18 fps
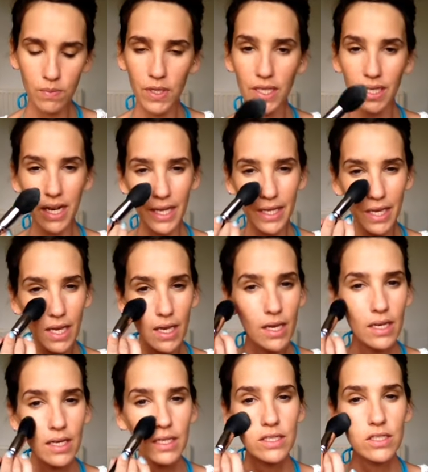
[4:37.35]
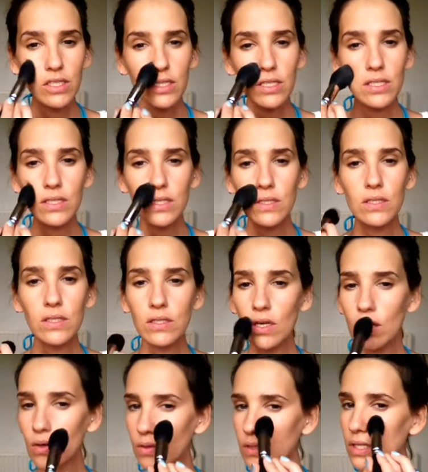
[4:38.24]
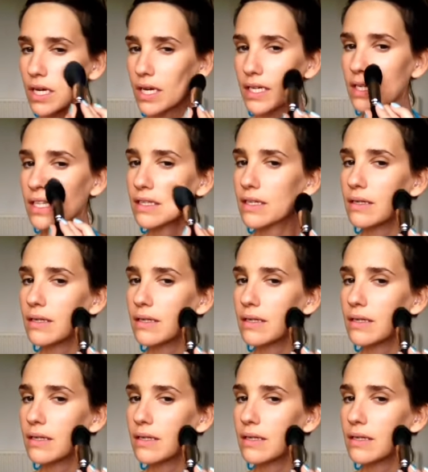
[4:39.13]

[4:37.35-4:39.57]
but like it's just so tiny,